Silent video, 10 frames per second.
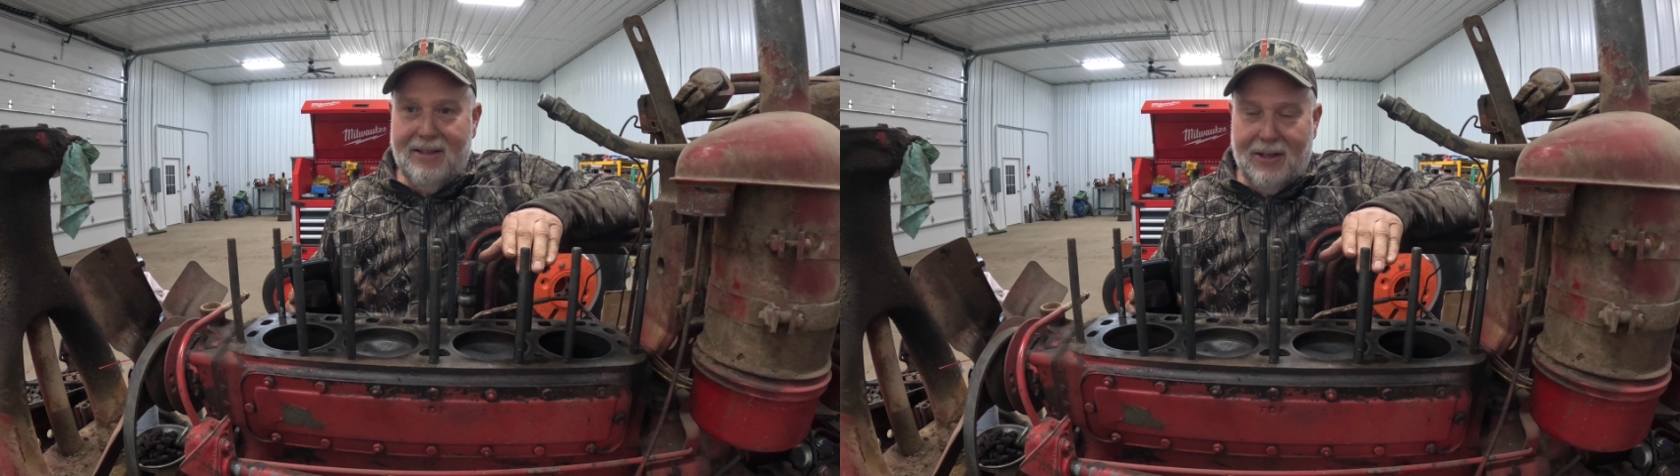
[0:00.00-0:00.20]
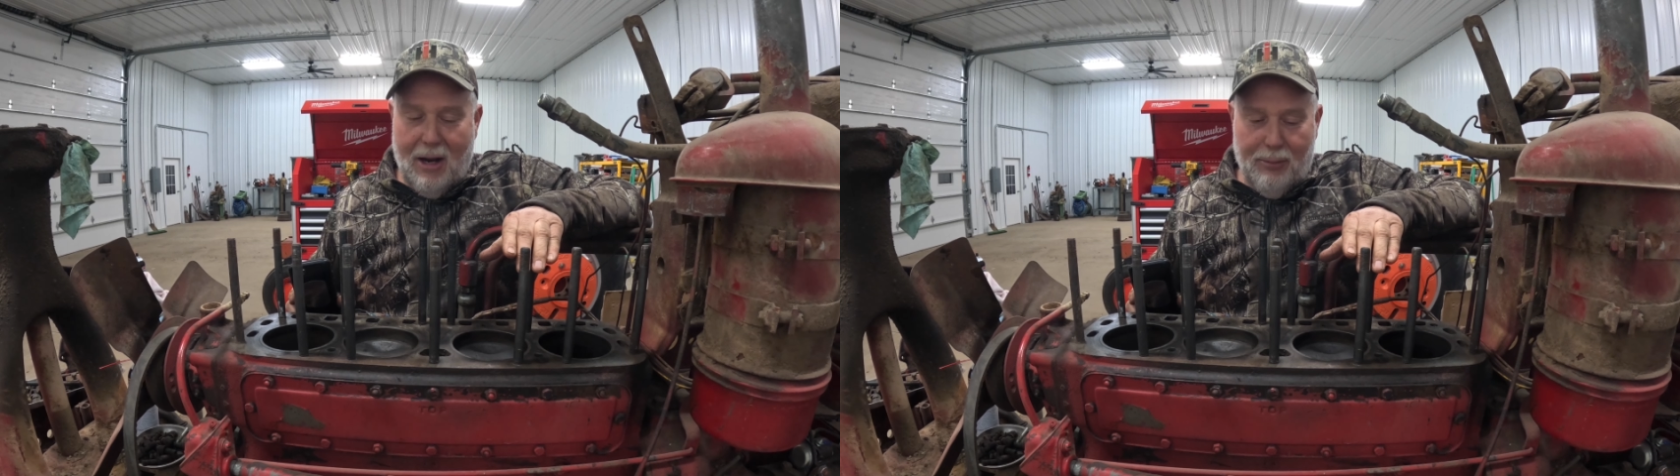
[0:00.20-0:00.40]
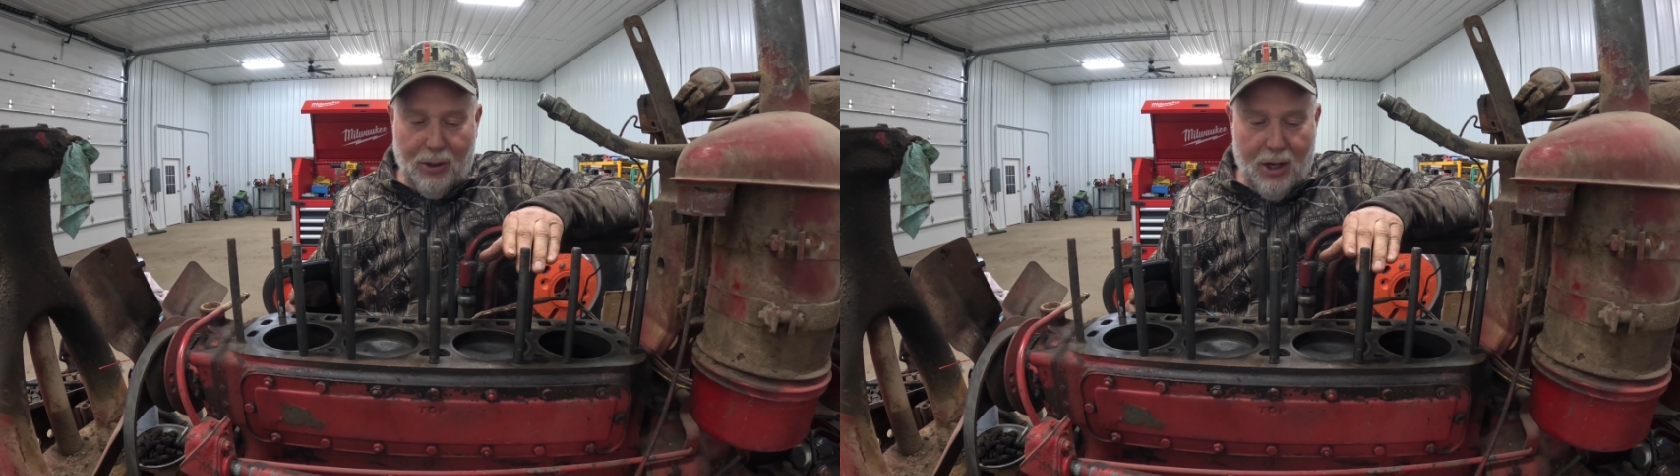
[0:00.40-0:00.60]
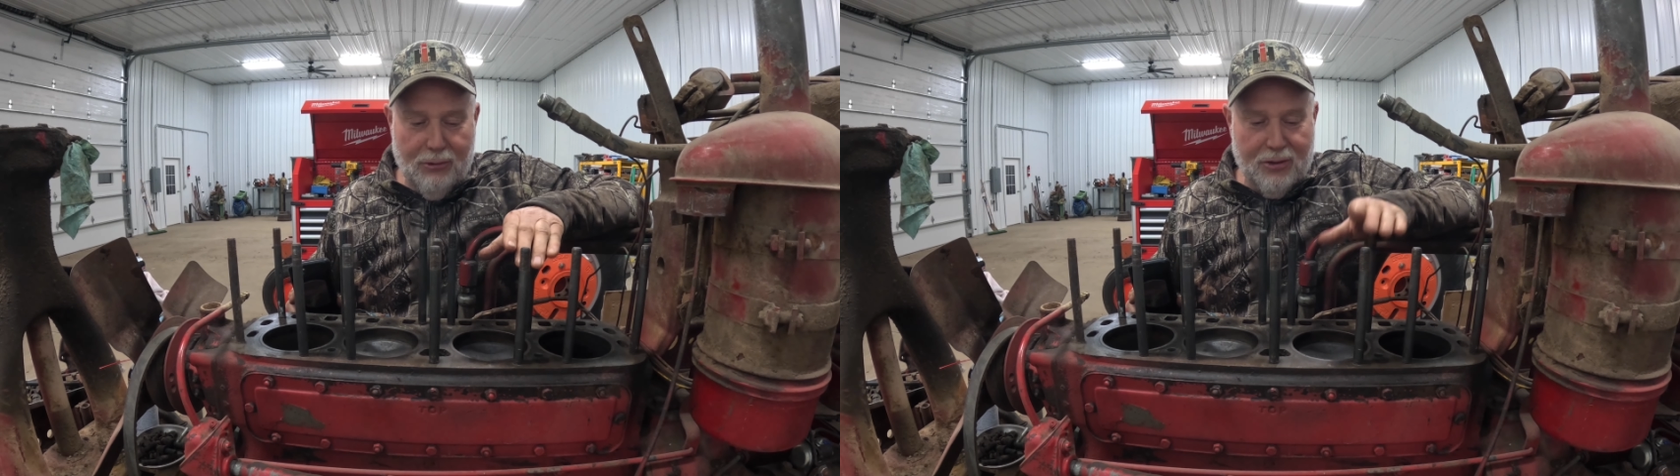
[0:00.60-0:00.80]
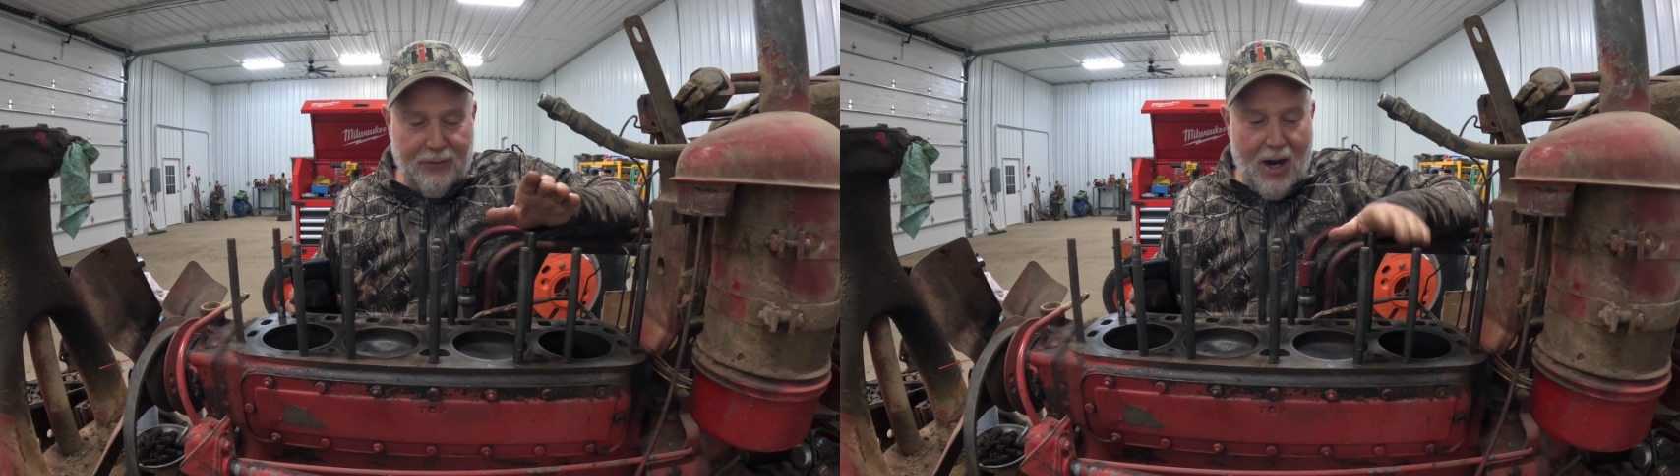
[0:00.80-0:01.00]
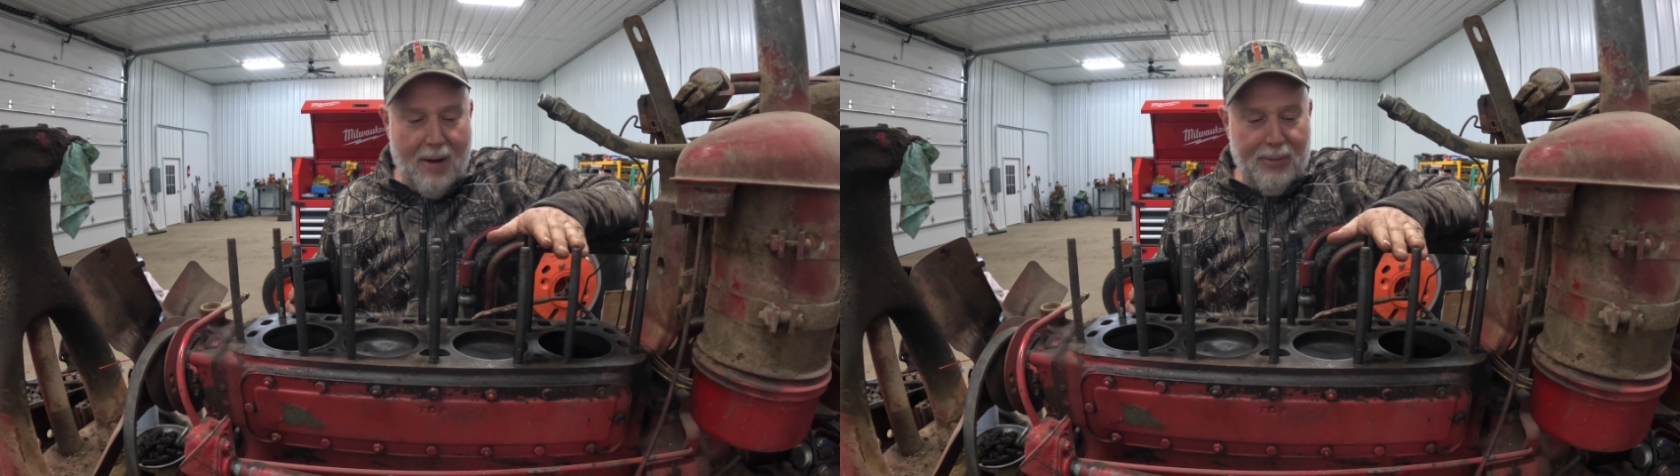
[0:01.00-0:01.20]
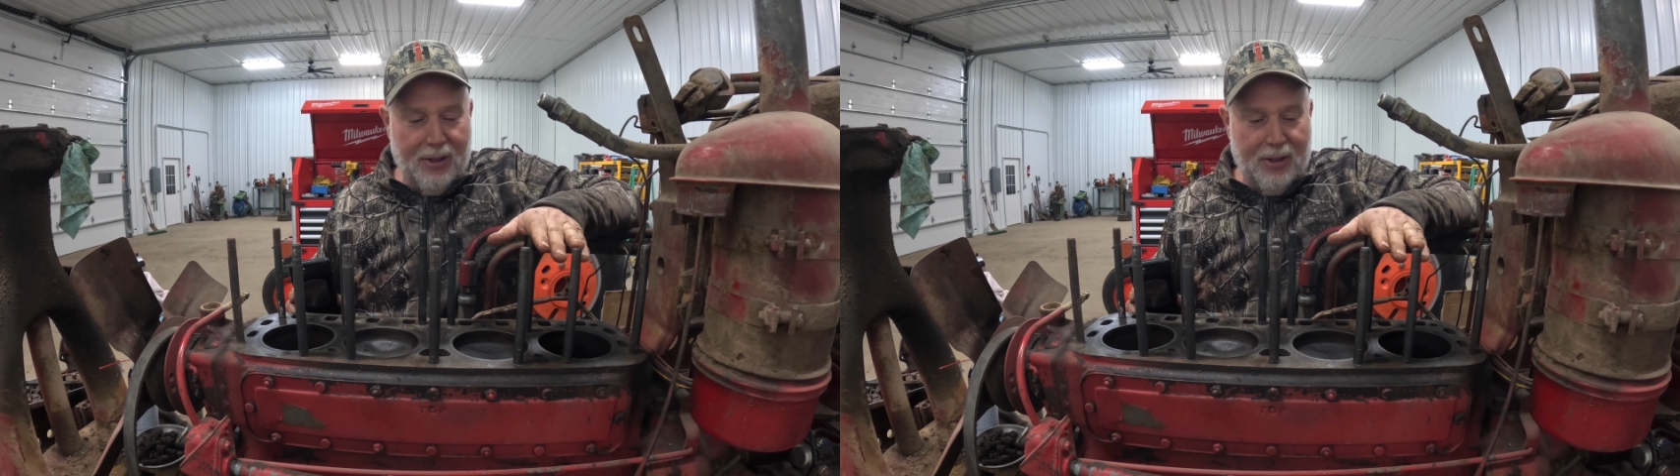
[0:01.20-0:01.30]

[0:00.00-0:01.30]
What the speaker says: a couple coats of copper